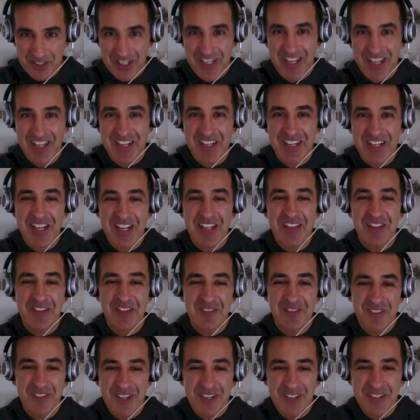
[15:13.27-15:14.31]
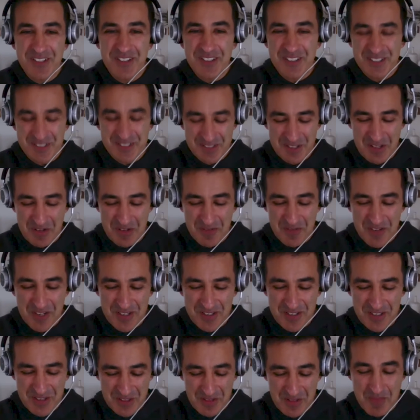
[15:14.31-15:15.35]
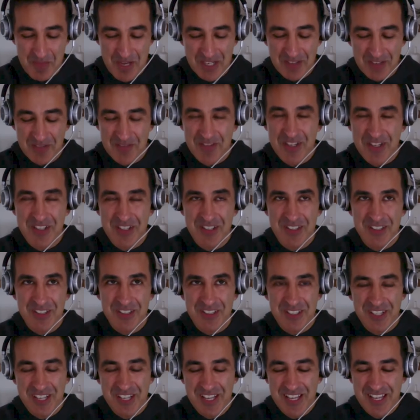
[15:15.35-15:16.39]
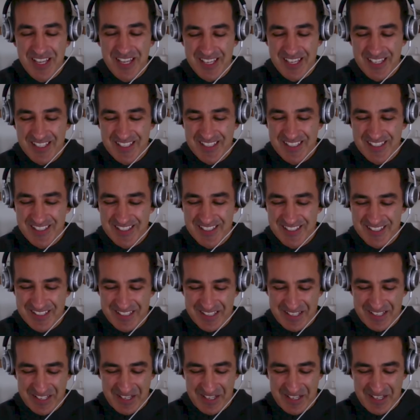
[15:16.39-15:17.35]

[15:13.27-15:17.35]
And the metal ferrule is